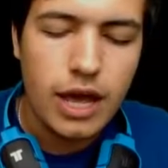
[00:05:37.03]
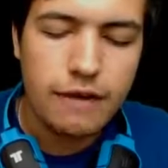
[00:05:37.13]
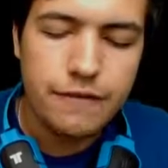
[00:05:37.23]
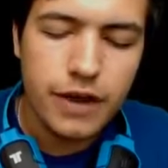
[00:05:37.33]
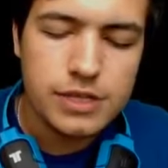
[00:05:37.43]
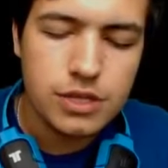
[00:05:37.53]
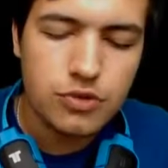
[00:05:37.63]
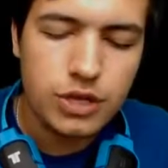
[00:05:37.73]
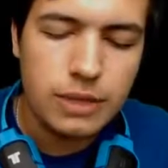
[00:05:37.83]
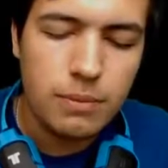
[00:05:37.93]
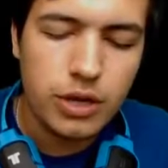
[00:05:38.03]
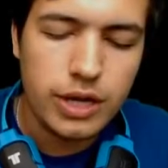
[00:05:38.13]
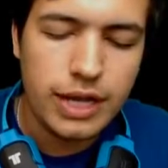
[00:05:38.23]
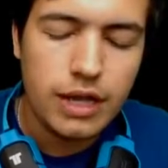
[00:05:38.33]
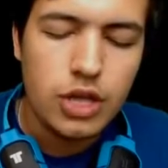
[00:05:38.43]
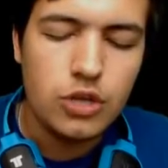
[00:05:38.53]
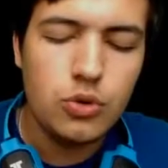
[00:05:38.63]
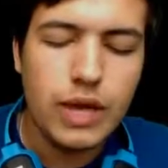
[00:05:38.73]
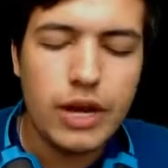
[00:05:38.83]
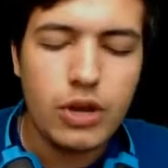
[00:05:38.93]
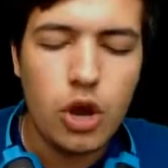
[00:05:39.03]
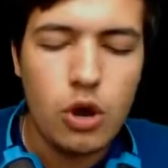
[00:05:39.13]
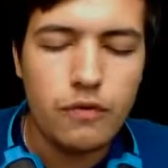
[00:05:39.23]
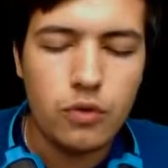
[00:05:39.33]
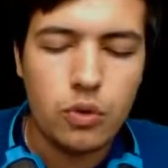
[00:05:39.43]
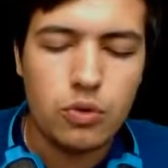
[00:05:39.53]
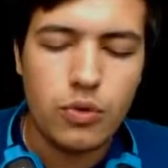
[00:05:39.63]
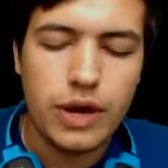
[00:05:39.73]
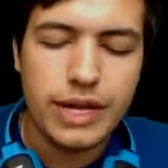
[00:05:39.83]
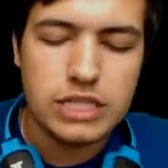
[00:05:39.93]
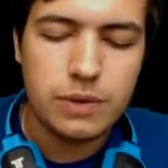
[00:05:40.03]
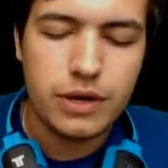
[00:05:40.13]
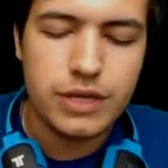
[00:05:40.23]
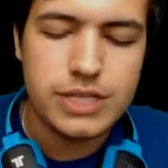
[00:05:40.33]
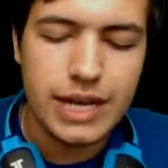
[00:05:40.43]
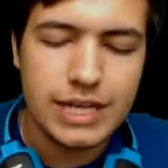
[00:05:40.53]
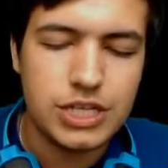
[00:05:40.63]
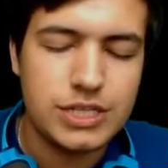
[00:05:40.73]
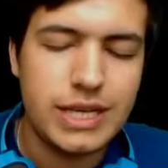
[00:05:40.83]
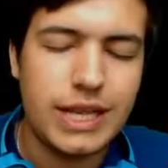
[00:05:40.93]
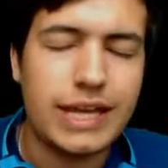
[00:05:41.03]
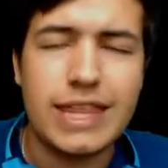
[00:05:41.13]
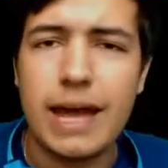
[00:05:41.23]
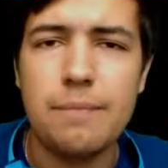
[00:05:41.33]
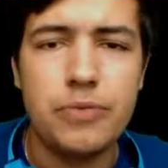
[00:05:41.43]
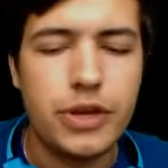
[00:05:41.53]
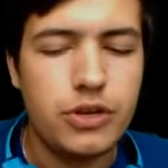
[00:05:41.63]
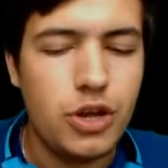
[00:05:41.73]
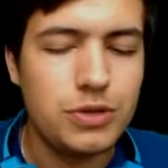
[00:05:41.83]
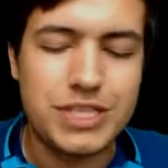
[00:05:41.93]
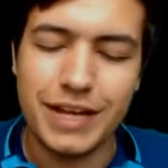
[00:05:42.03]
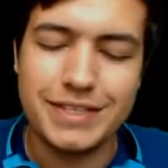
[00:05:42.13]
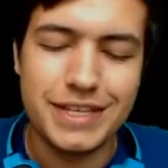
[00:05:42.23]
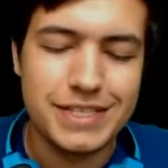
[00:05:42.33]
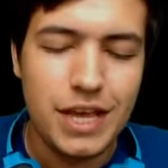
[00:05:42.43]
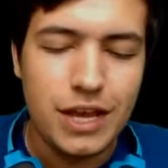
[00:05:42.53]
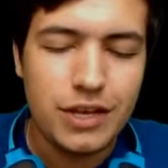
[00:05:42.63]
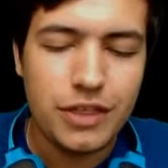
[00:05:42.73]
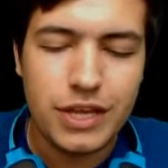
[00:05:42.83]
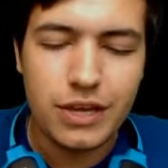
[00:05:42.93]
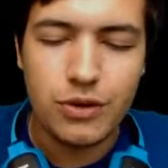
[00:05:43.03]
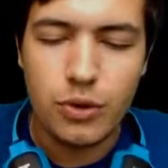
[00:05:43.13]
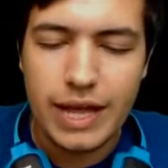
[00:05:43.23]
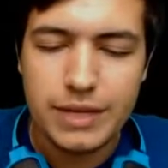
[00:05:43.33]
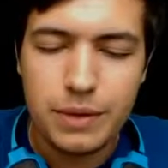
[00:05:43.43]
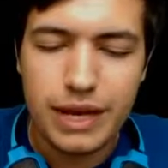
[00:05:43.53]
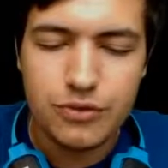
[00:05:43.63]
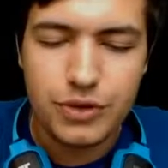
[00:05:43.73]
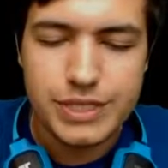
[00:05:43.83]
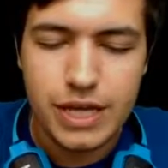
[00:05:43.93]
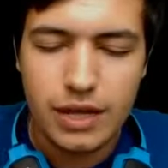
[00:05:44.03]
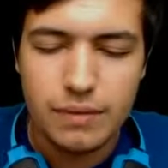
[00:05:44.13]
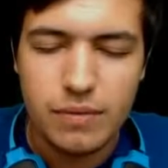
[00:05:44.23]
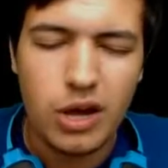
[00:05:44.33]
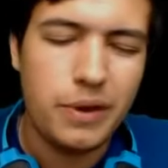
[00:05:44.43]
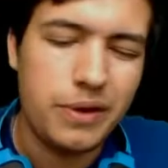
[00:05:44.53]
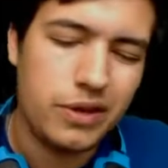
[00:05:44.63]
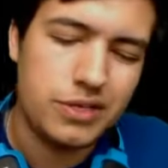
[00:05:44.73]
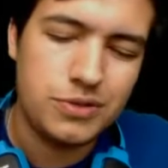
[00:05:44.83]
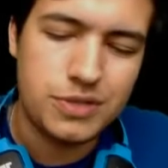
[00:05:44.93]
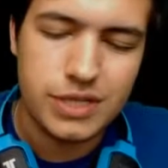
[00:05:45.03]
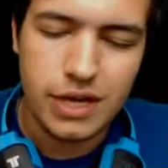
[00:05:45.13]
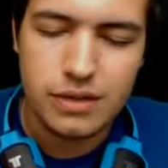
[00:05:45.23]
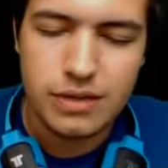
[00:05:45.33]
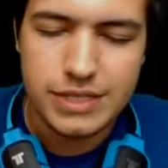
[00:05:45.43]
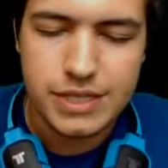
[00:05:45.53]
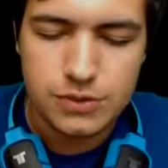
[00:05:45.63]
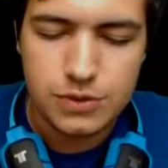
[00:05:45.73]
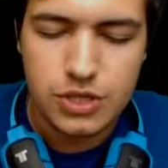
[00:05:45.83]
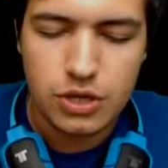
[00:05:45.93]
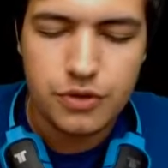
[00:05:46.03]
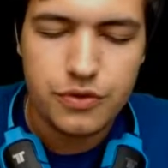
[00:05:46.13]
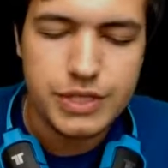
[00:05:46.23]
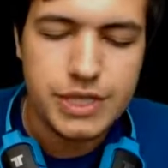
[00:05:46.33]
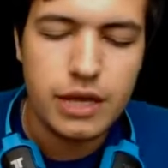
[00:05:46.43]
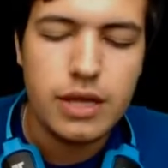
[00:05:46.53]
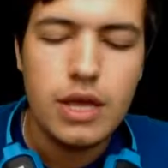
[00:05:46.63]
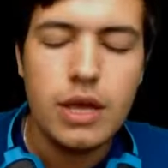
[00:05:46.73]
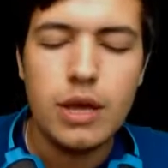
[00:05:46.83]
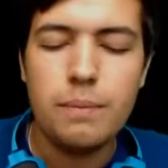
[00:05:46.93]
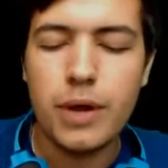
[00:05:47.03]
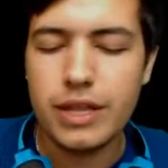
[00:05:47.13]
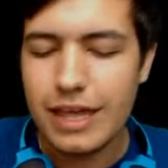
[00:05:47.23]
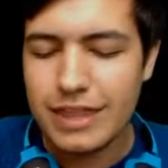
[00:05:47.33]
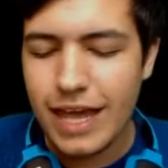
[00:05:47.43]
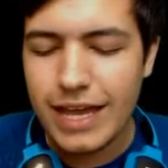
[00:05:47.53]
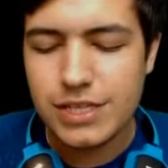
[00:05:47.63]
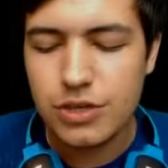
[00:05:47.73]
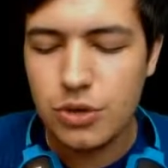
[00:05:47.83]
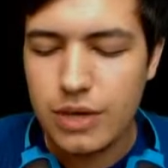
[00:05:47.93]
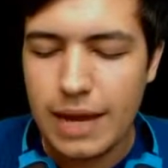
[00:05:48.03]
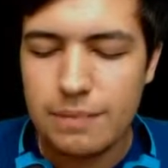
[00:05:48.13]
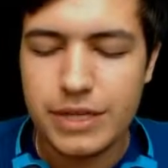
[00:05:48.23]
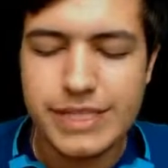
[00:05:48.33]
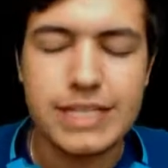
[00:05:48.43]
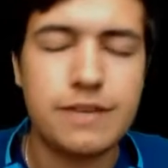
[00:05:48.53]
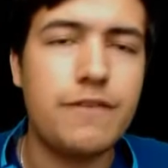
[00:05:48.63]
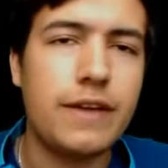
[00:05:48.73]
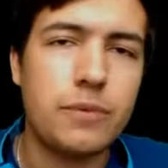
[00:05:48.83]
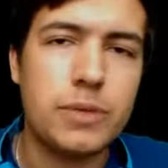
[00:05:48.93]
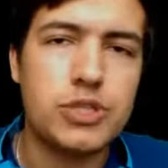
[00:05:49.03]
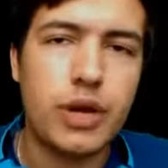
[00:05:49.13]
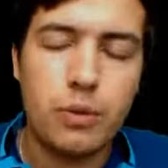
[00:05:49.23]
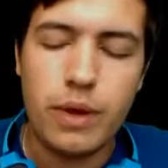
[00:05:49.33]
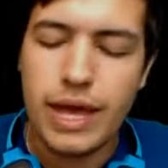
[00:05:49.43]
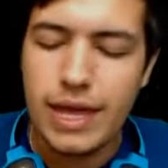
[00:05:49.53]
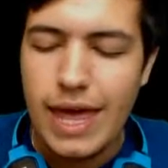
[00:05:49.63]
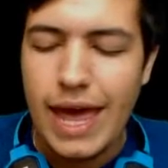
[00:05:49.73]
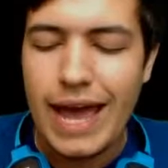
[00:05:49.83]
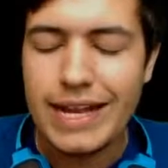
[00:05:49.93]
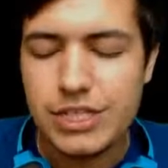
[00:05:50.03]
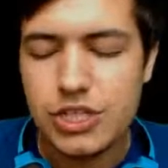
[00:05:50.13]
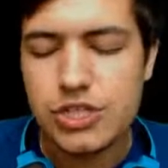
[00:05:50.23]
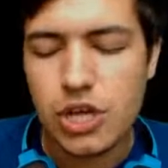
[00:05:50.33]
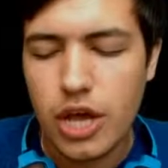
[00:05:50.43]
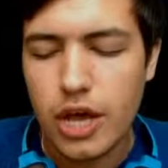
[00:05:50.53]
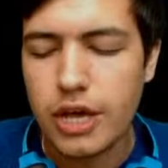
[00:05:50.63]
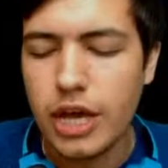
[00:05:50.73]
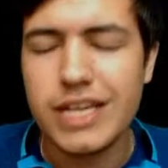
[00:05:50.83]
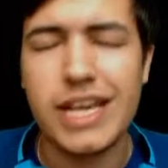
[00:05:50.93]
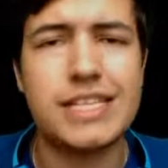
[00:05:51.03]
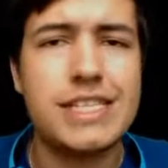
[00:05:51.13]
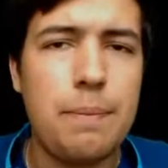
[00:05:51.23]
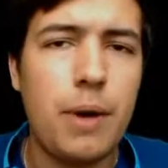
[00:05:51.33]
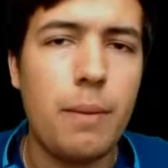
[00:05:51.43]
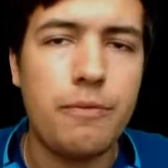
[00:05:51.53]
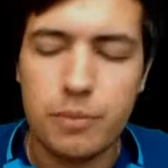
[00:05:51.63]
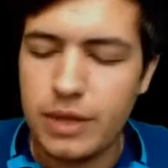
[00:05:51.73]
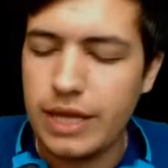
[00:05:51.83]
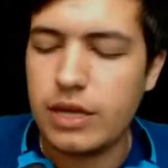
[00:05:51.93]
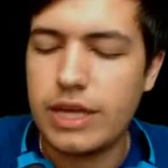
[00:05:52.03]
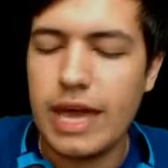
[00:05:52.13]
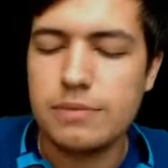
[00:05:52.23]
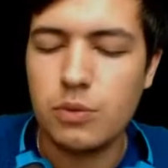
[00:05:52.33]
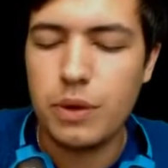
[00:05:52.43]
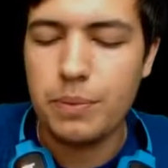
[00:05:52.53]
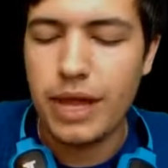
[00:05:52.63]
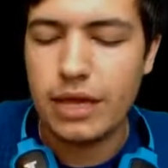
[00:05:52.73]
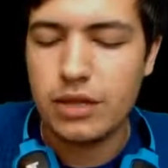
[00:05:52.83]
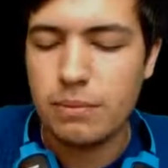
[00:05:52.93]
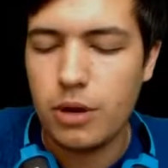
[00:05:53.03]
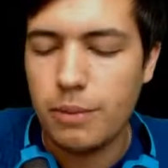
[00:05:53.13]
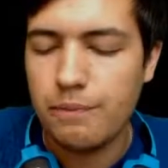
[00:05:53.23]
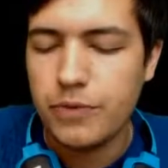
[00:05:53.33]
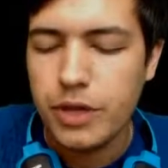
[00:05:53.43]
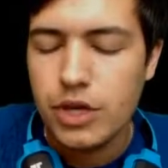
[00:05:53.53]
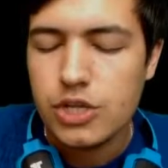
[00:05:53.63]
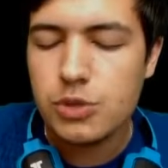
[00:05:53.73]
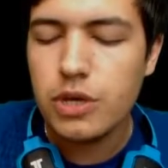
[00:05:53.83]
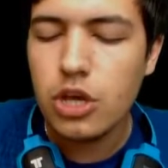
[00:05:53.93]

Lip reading: faster 3D modeling. You'll get an overall great experience, and as you can see, like that, no stutters, nothing at all. And did we get a 3-star? Oh, we only got a 2-star. That sucks. We should have got a 3-star. But that is a new game that takes effect from it straight away, and it's just kind of a step up from the games that we're playing at the moment. So